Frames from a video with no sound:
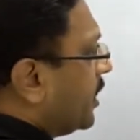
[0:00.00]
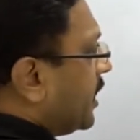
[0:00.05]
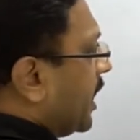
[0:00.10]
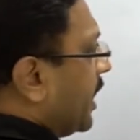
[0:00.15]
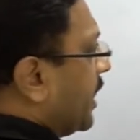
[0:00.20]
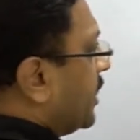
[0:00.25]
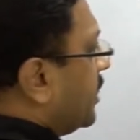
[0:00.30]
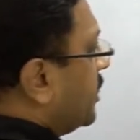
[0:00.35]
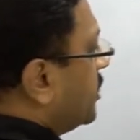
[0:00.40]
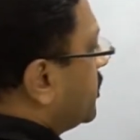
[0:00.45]

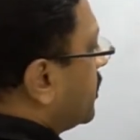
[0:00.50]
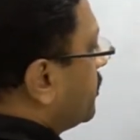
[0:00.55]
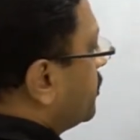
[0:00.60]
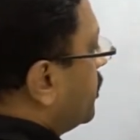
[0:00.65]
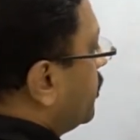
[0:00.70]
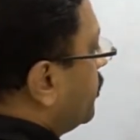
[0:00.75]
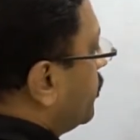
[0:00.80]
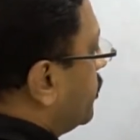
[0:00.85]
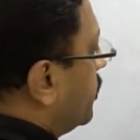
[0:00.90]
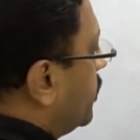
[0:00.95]
directly
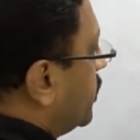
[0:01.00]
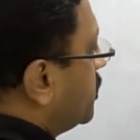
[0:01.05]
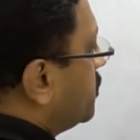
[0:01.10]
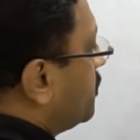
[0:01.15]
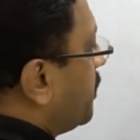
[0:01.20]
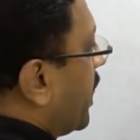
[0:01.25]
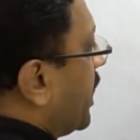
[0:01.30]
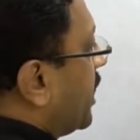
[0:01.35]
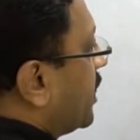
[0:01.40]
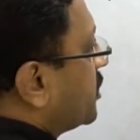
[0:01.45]
substitute this
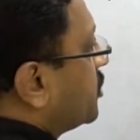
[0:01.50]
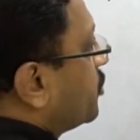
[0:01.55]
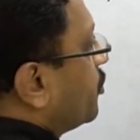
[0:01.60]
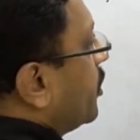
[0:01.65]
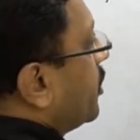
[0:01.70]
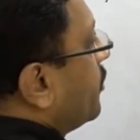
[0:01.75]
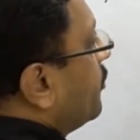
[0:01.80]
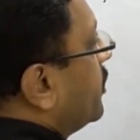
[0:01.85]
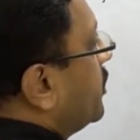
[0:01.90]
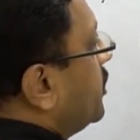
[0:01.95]
pi r
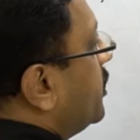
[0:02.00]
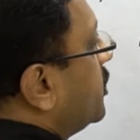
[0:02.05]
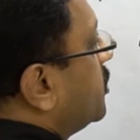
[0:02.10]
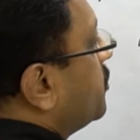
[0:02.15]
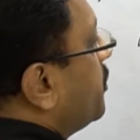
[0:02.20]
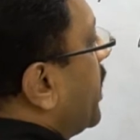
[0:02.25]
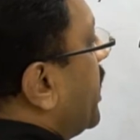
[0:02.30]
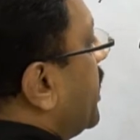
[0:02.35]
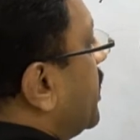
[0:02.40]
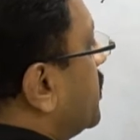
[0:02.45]
square with this
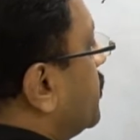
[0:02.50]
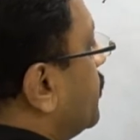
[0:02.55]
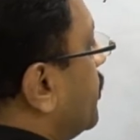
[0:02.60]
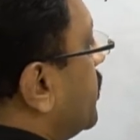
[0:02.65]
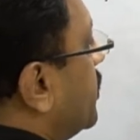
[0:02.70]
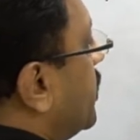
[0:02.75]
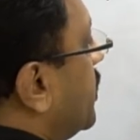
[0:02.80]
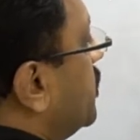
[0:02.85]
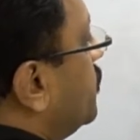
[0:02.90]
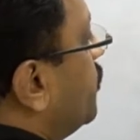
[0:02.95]
pi r square that is